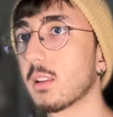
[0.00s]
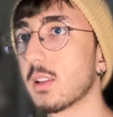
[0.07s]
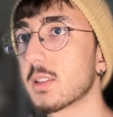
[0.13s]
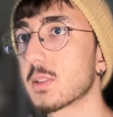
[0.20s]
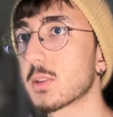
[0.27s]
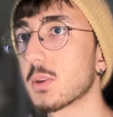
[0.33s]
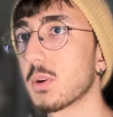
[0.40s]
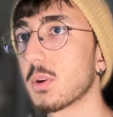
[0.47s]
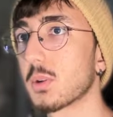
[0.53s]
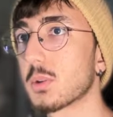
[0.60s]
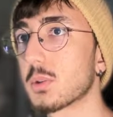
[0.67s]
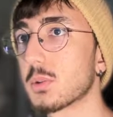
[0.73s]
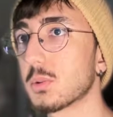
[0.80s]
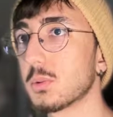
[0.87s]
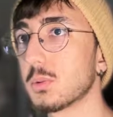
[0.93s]
Let's go
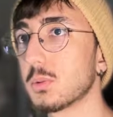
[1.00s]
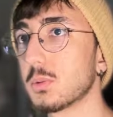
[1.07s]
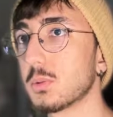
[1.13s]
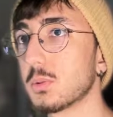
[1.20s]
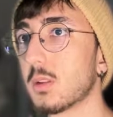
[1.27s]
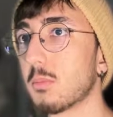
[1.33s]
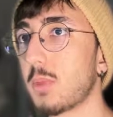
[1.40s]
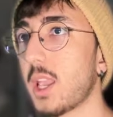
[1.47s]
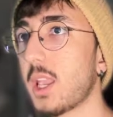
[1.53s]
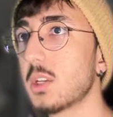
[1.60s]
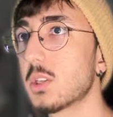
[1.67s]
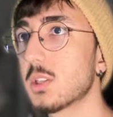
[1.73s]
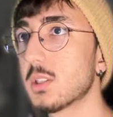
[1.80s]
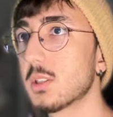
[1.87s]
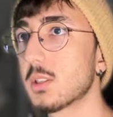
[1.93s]
to
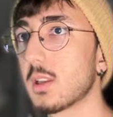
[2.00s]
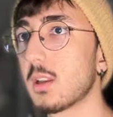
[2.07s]
pages,